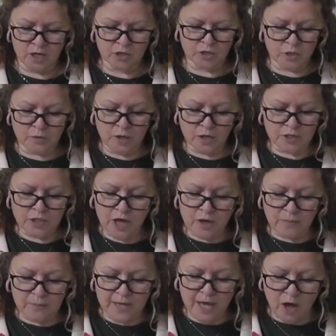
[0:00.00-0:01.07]
Do not
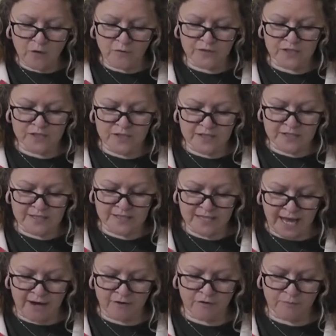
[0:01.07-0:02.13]
turn me over to the
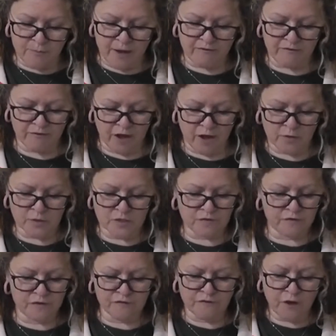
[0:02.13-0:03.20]
desire of my foes,
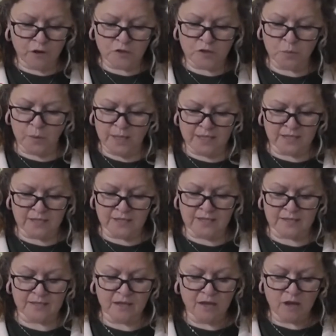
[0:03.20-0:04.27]
for false
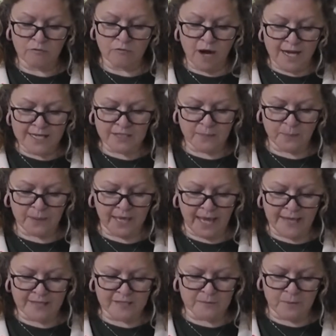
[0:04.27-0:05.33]
witnesses rise up
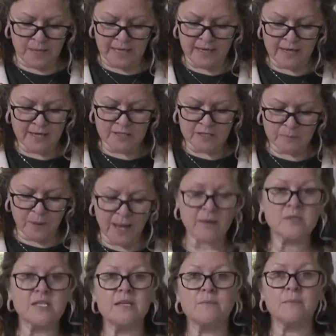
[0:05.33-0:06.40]
against me,
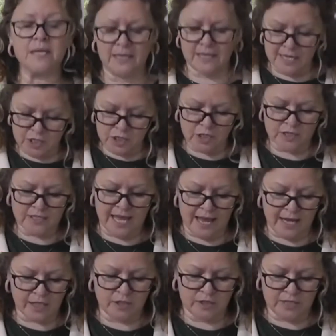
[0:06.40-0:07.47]
spouting malicious
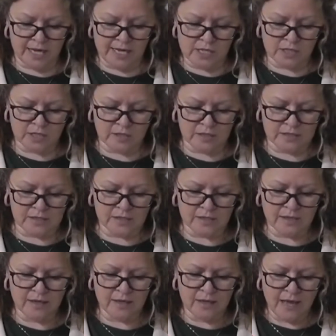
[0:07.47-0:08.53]
accusations.
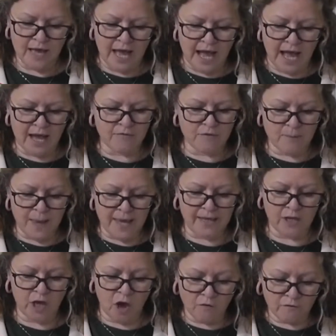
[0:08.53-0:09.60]
I
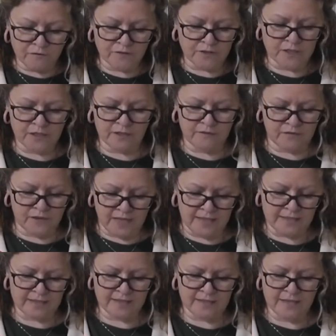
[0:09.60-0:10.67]
remain confident of
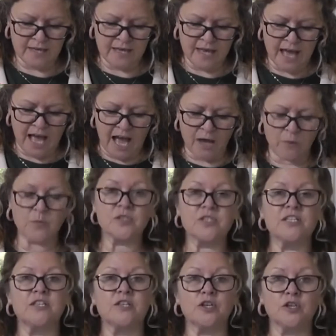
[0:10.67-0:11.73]
this. I will
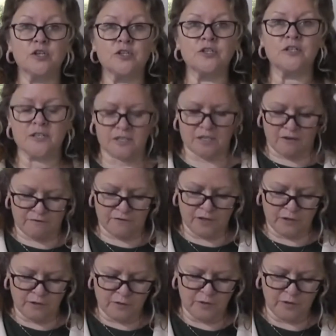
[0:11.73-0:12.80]
see the goodness of
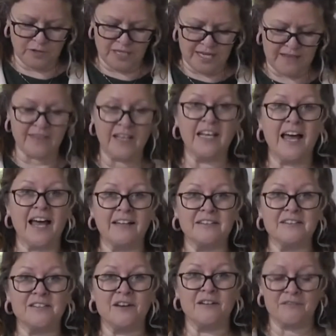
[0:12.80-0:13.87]
the Lord in the
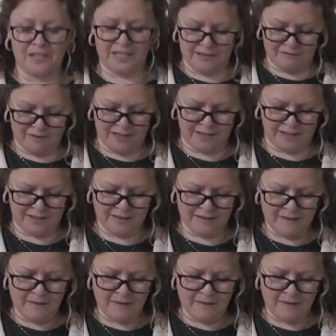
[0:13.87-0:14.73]
land of the living.